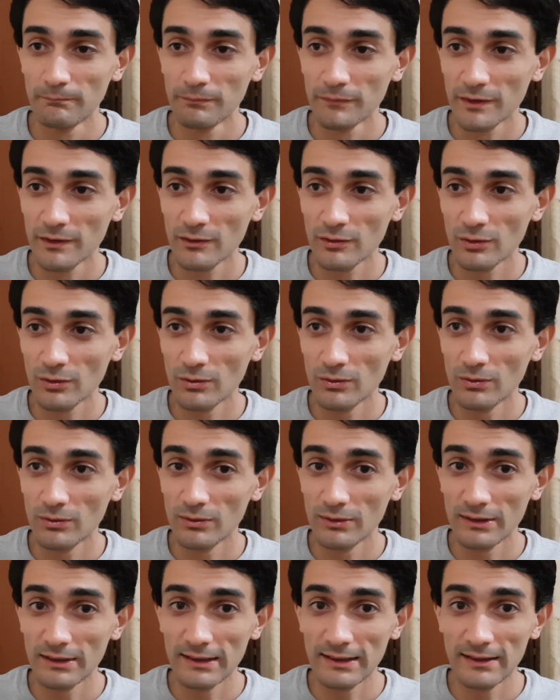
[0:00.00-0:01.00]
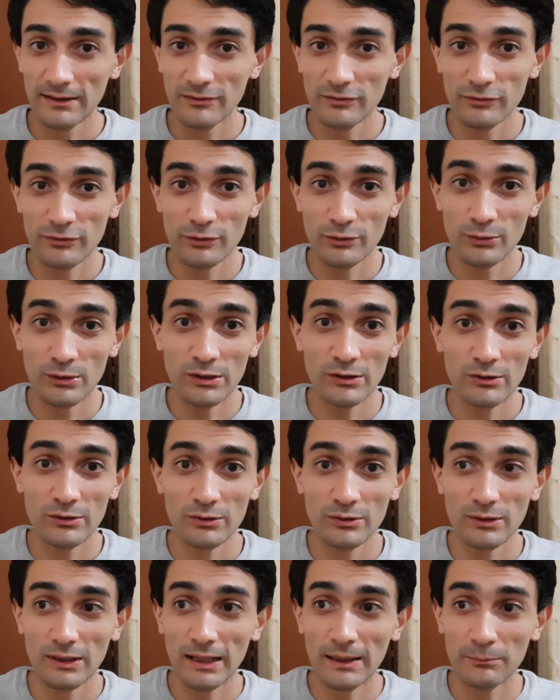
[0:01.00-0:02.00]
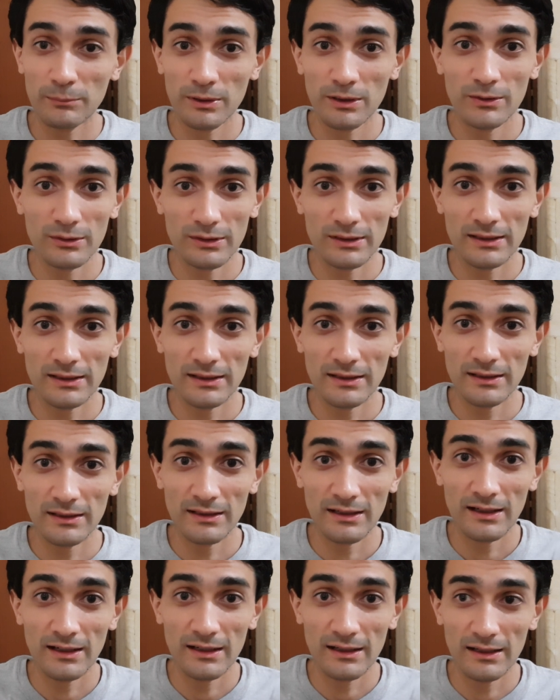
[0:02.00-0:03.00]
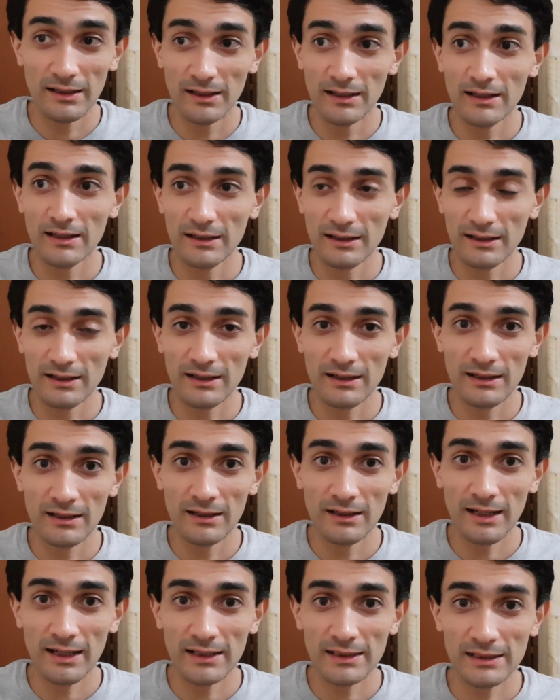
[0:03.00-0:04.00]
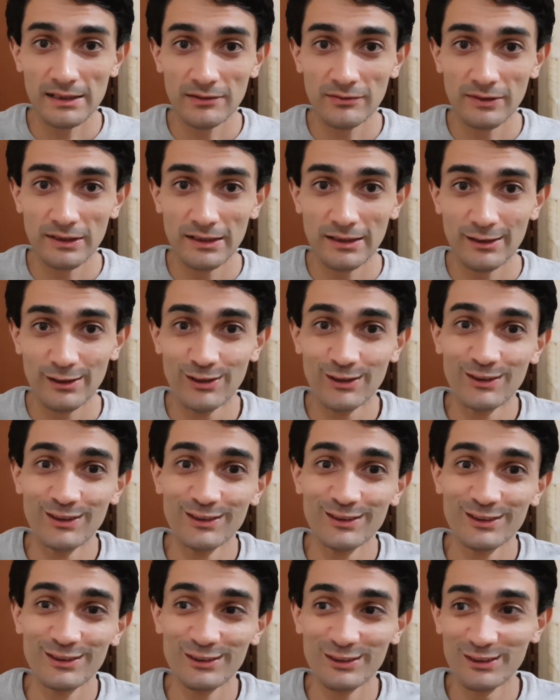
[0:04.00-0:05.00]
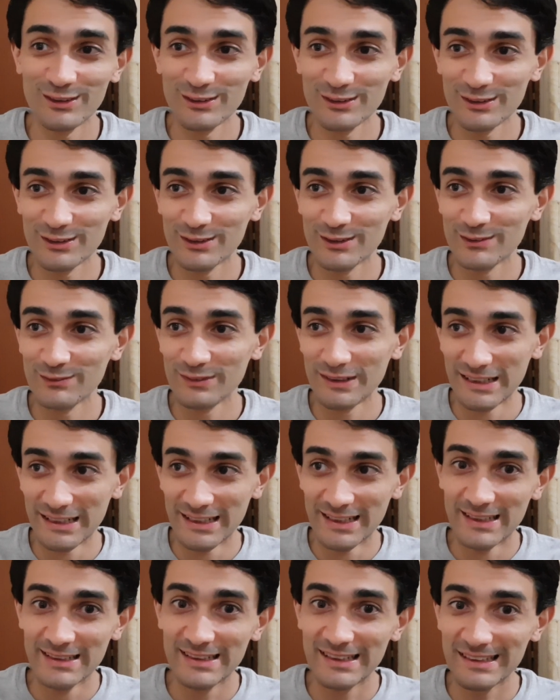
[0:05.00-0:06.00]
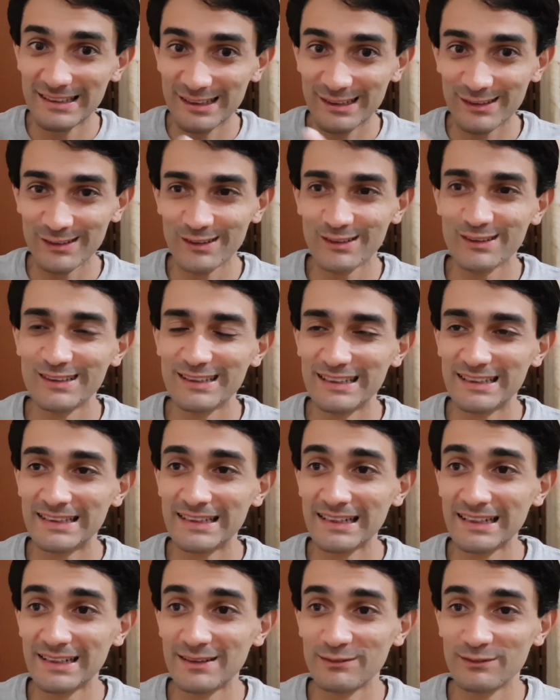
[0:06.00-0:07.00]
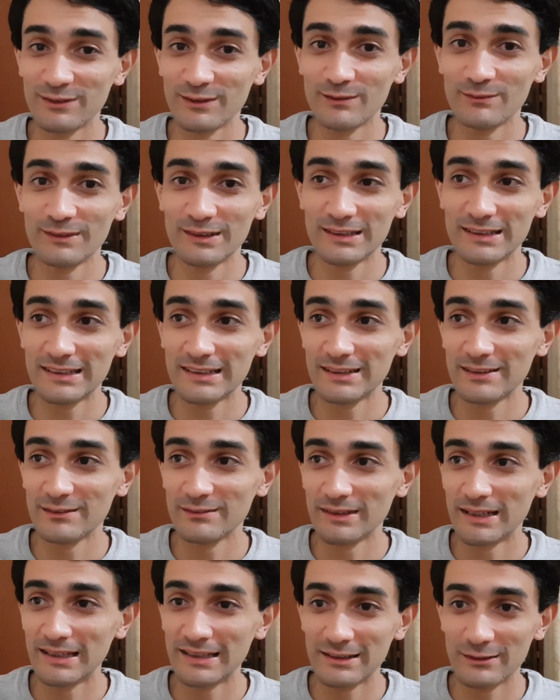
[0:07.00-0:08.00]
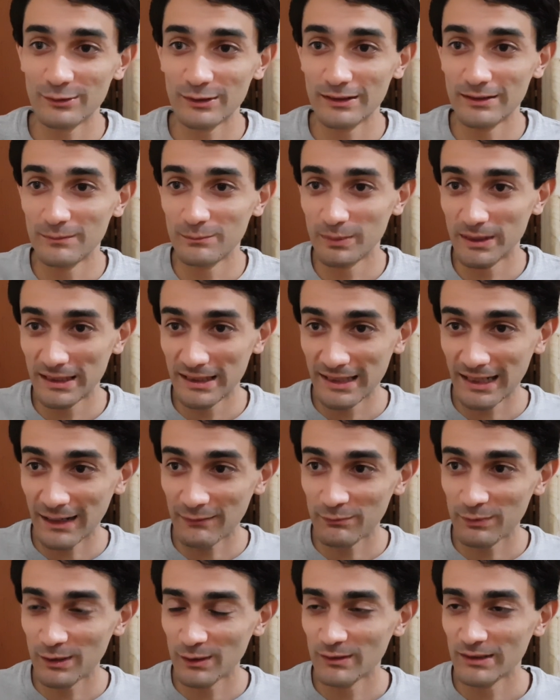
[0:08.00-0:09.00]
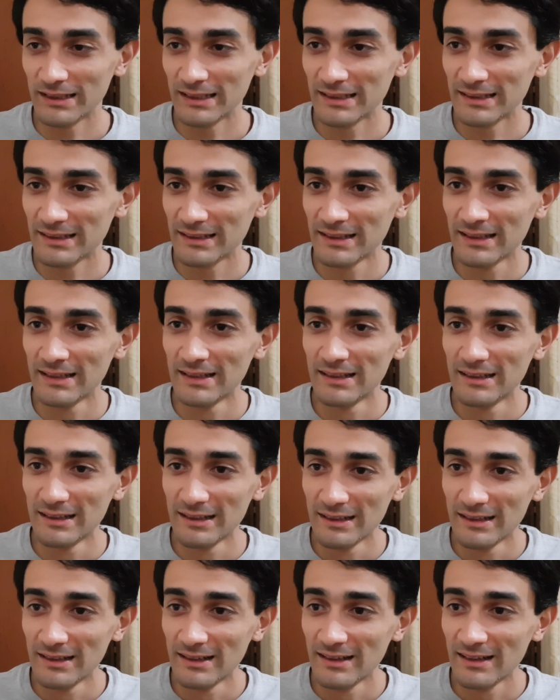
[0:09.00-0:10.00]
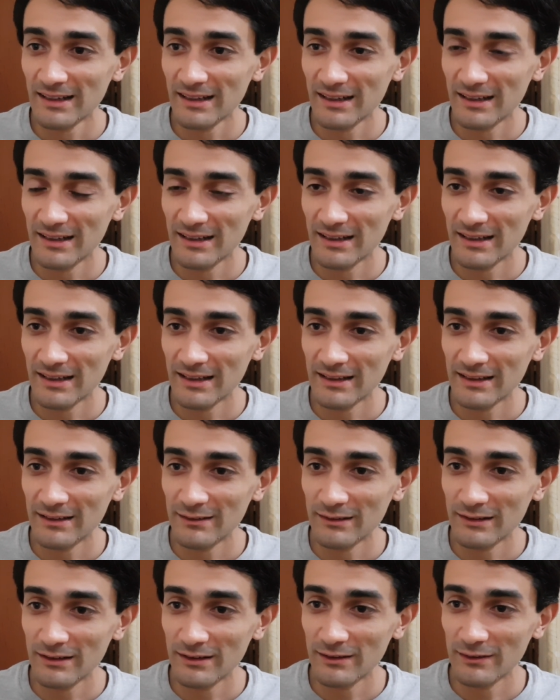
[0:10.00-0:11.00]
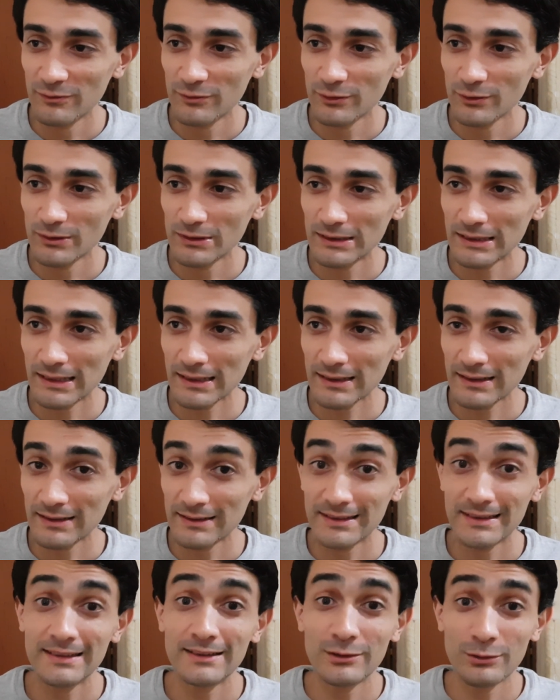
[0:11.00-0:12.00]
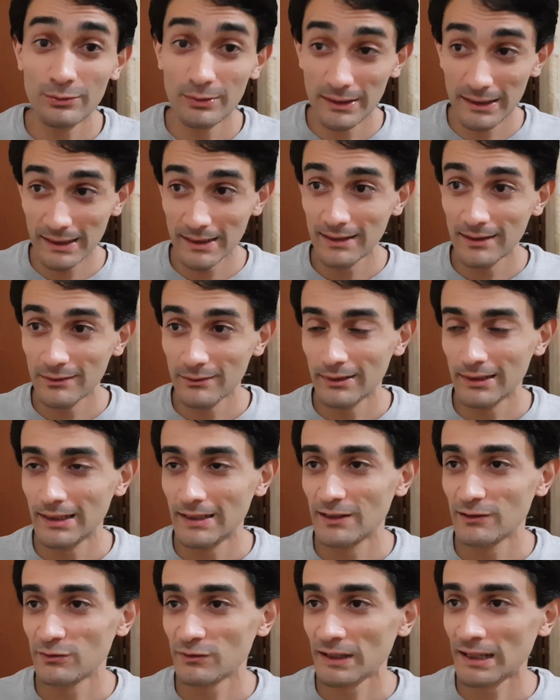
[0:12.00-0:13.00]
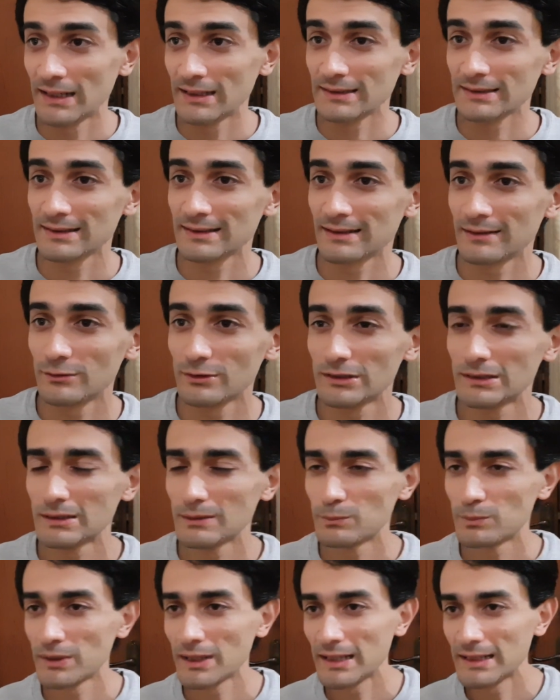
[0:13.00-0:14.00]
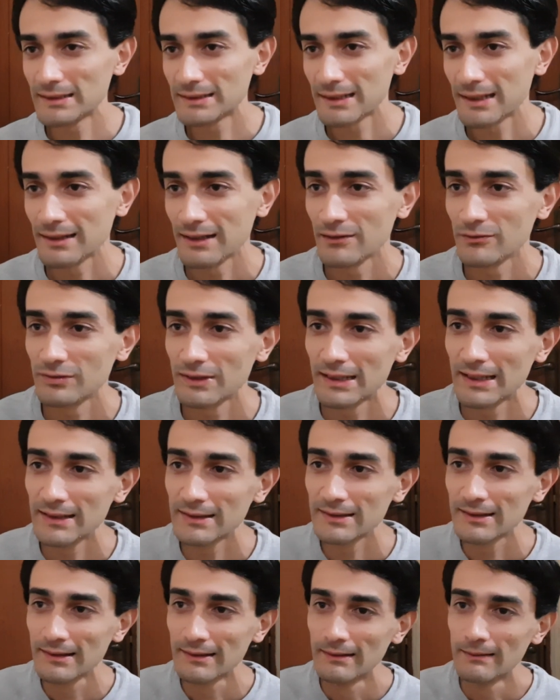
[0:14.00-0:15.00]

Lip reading: So if you want to upload a large video to YouTube, just go to the Singapore Museum and it will be uploaded in a few seconds. It's really, really fast. I was surprised. I never had